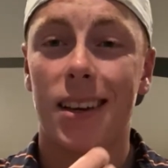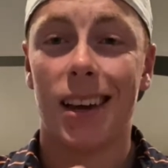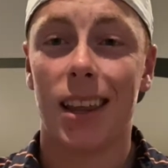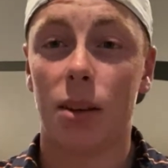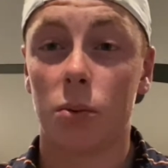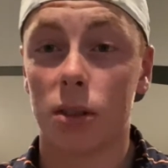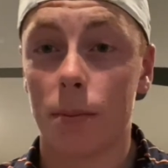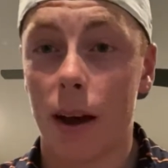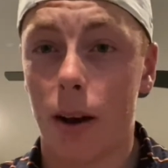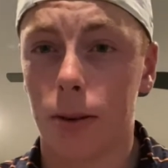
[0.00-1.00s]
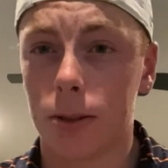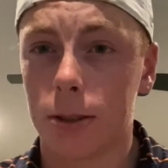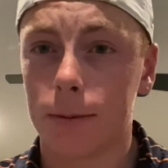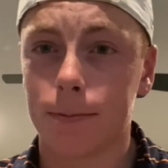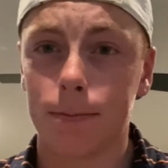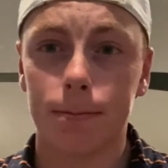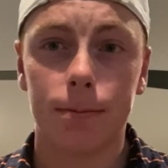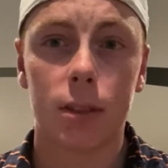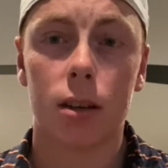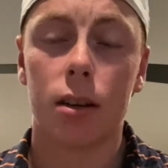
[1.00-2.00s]
and then was about
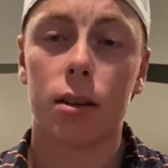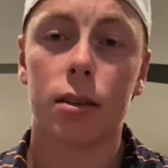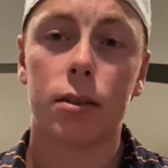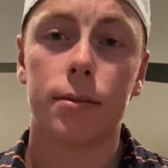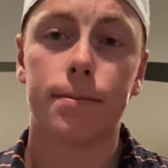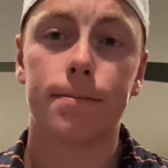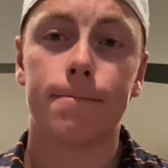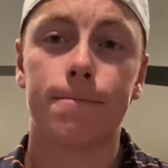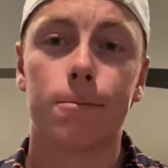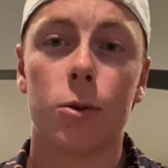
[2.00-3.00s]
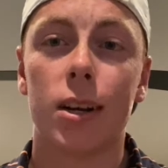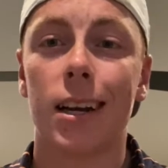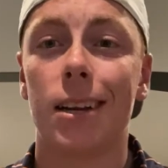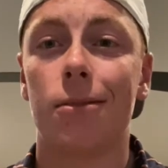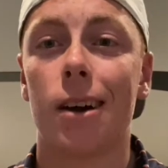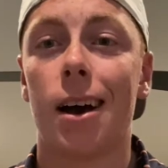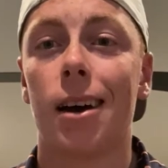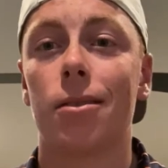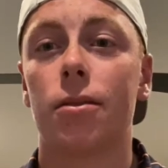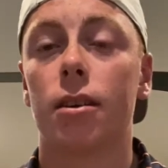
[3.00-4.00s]

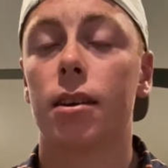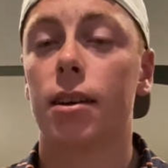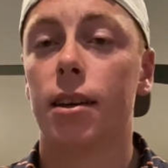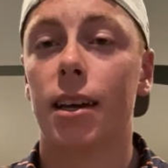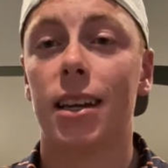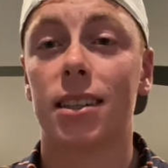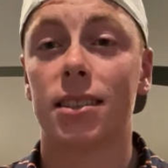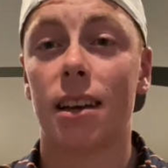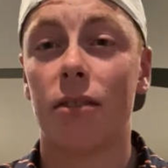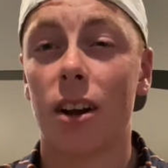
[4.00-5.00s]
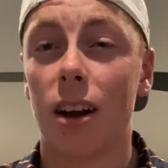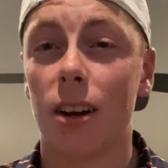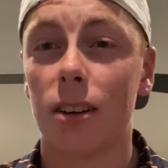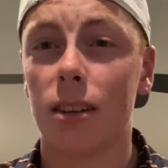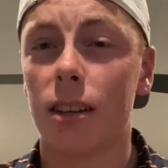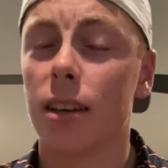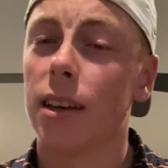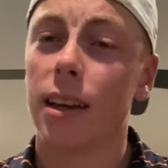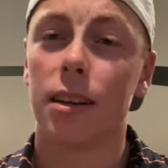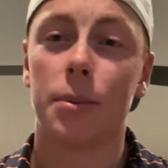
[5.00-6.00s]
195, hit a 7-iron,
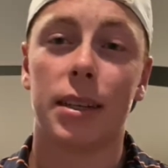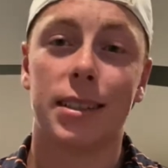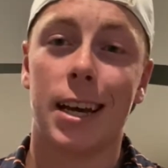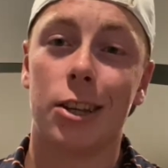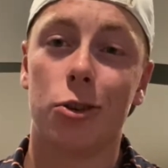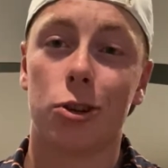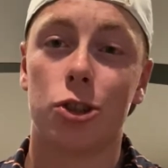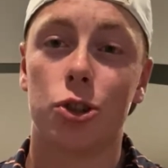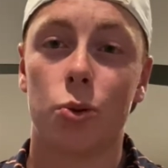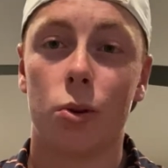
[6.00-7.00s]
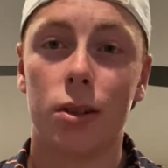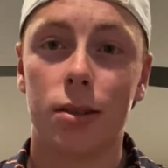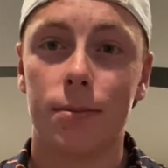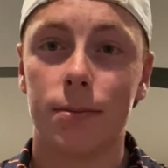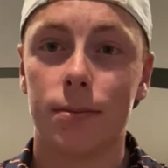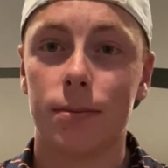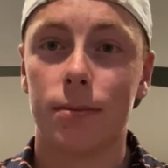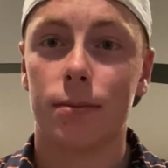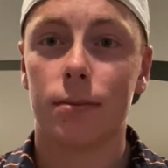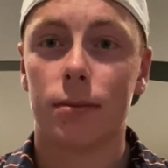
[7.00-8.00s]
ended up being 10 yards short
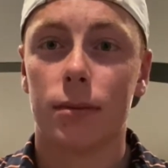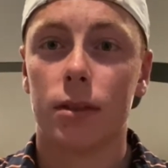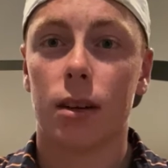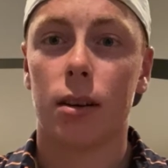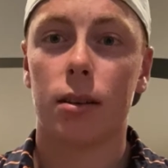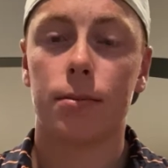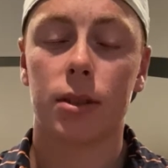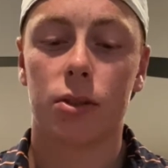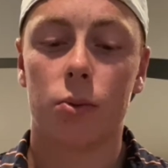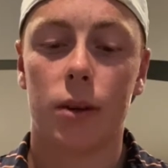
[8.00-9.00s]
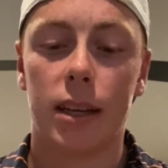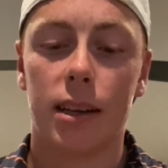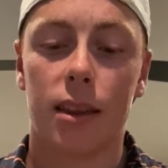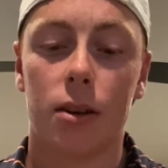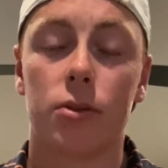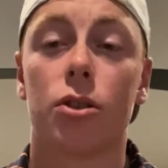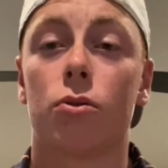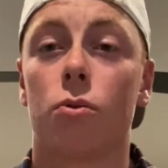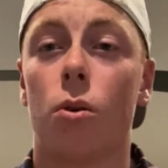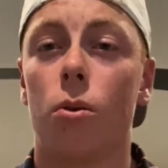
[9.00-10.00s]
because of the wind. I thought it was going to
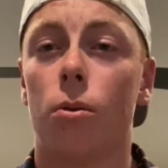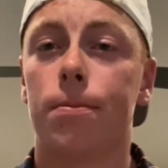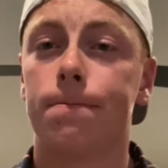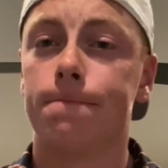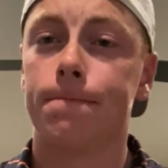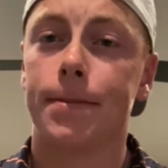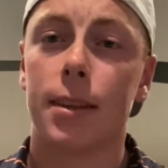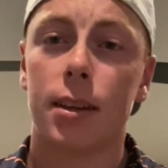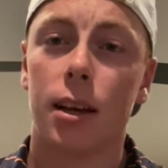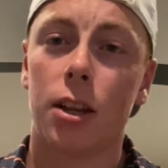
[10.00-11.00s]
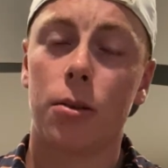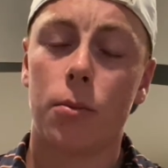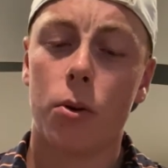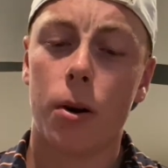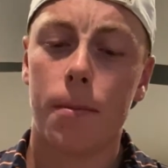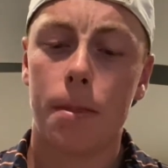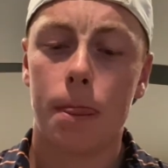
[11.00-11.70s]
roll a little more,